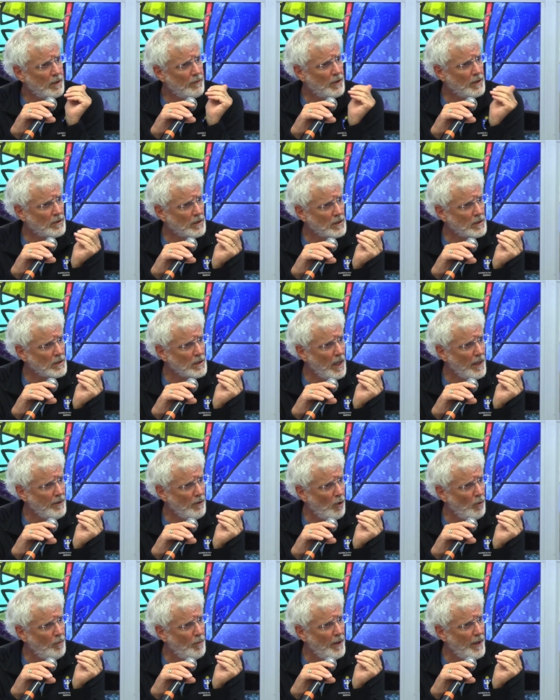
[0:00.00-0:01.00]
If there's a slight
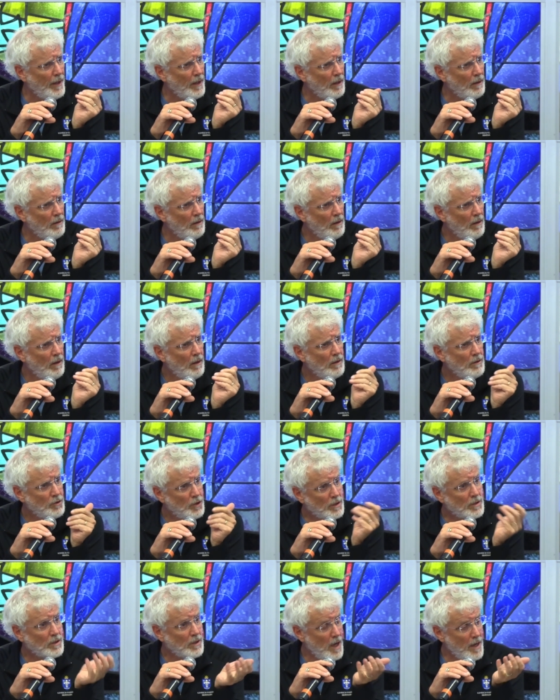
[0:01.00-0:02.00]
opening,
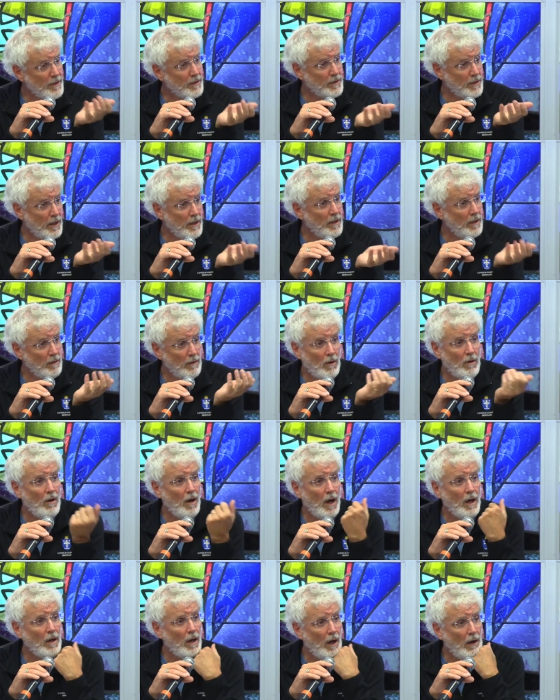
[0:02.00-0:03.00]
just kind of say that, oh,
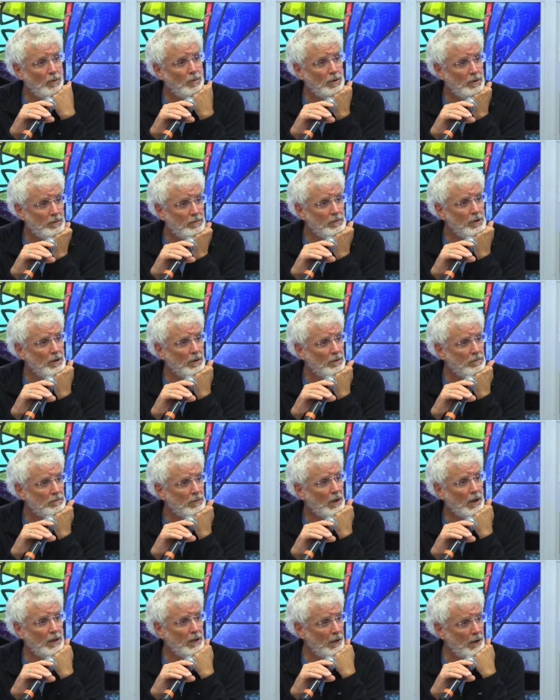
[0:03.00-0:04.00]
I, I would, you know,
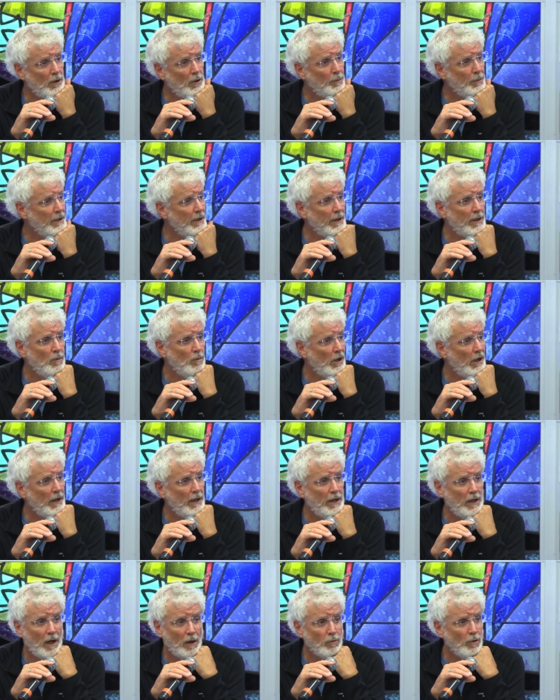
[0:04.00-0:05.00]
I'll help in any
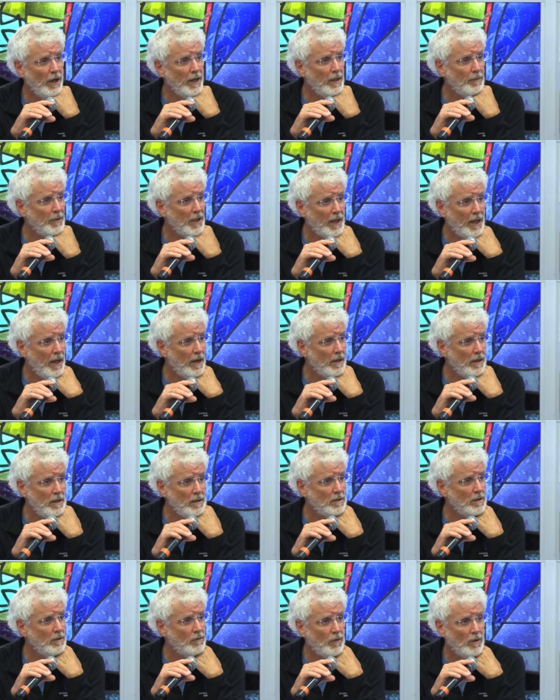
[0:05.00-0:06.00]
way. I'll write up the
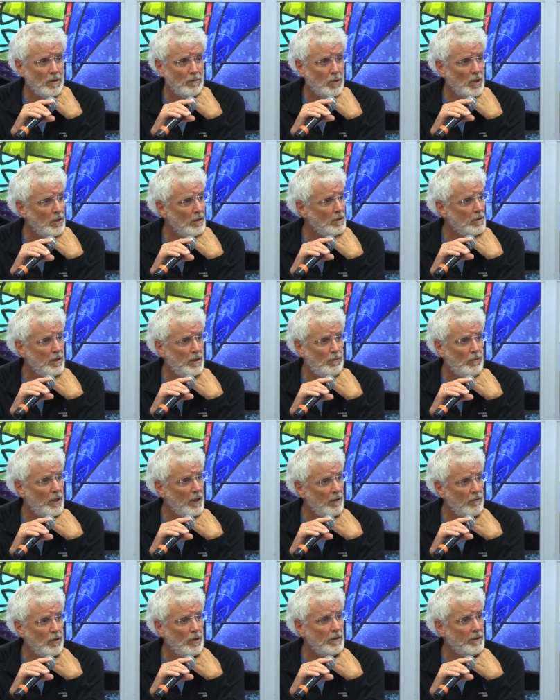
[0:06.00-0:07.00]
catechesis for the bulletin,
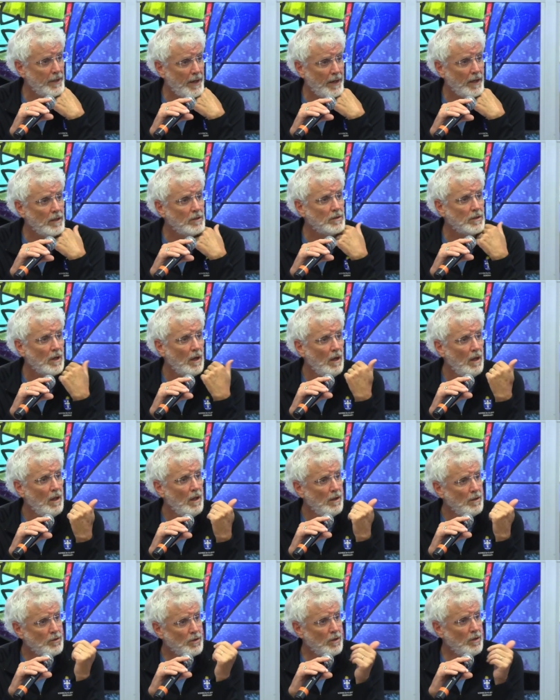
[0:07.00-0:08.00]
whatever it takes,
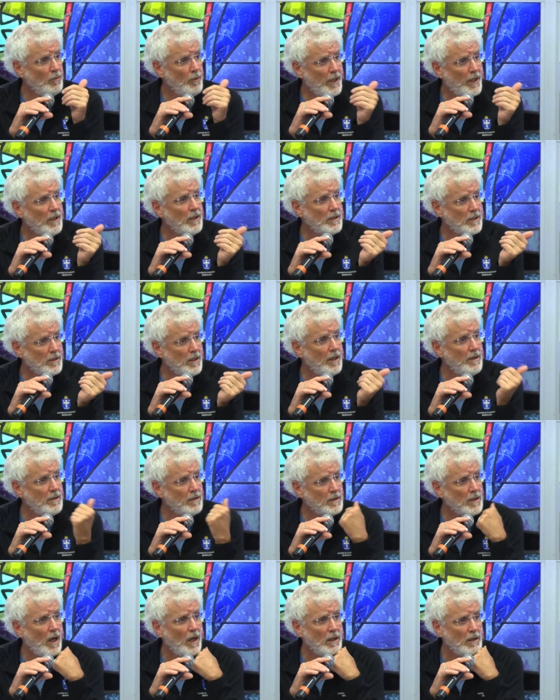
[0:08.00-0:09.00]
so that we can extend
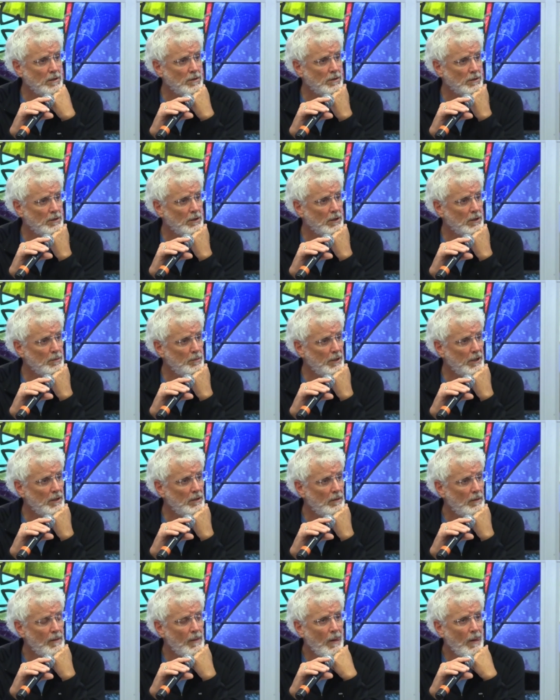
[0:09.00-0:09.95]
the silence a little bit.